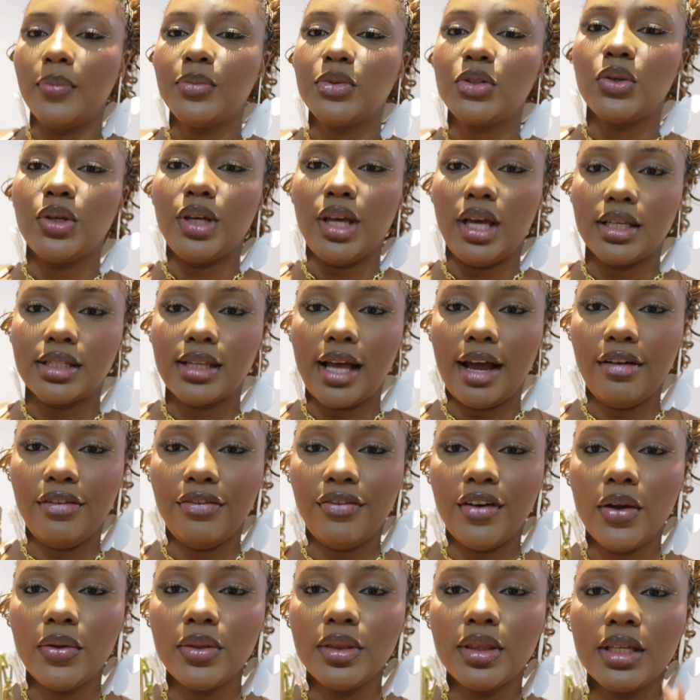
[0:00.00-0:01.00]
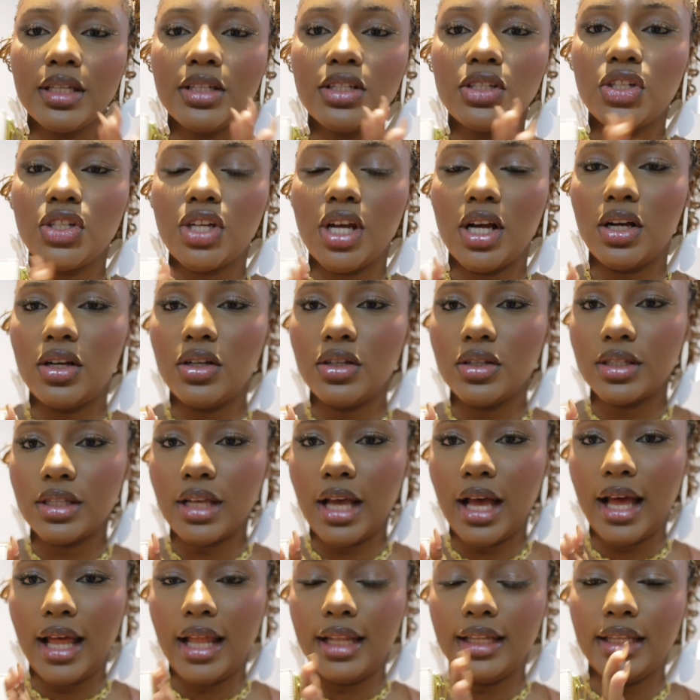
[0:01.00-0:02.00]
So yes, I found these Charles
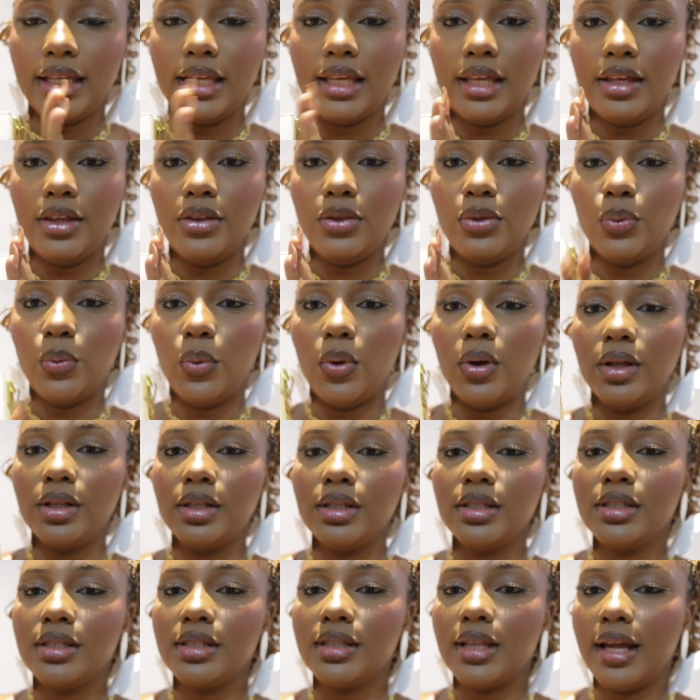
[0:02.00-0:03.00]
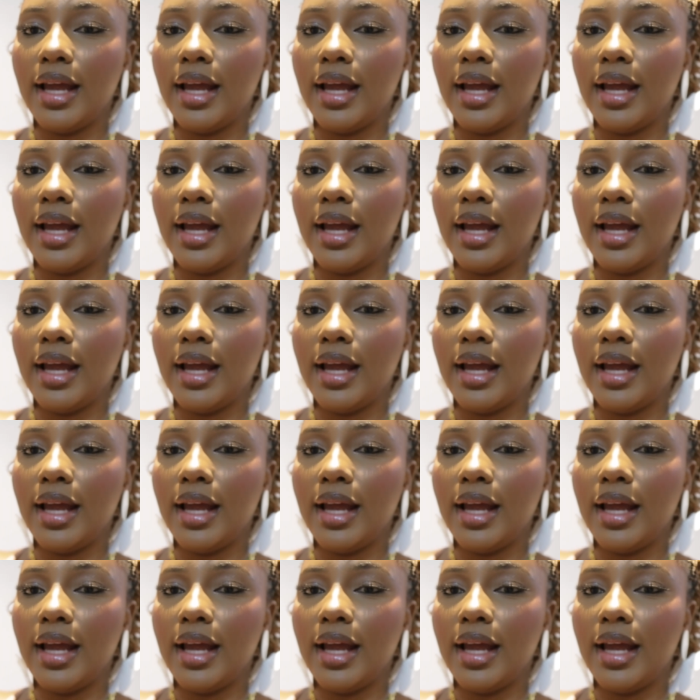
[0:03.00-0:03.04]
and Keith ones.